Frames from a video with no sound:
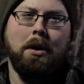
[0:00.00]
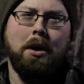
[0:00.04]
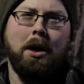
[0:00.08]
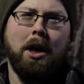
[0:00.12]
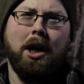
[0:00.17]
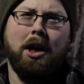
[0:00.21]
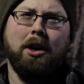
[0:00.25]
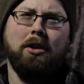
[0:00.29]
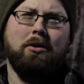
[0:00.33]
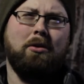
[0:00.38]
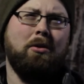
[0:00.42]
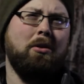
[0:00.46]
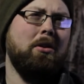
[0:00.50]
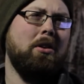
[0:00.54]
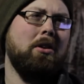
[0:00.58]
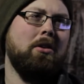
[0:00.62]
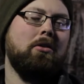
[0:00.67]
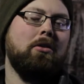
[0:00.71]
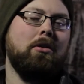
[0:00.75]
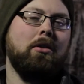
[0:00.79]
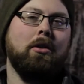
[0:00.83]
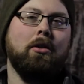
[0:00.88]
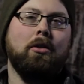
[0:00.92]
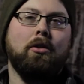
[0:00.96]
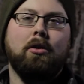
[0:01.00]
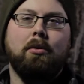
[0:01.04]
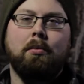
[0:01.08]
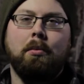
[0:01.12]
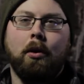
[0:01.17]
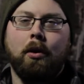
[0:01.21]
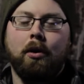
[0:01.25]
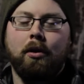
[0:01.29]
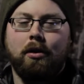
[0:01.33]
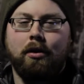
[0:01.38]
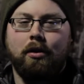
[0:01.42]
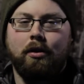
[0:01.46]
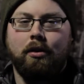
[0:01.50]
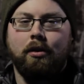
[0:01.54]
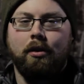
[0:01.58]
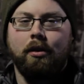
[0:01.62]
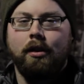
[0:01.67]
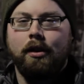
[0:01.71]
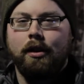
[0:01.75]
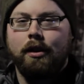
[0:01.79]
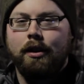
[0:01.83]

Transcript: traditional sports.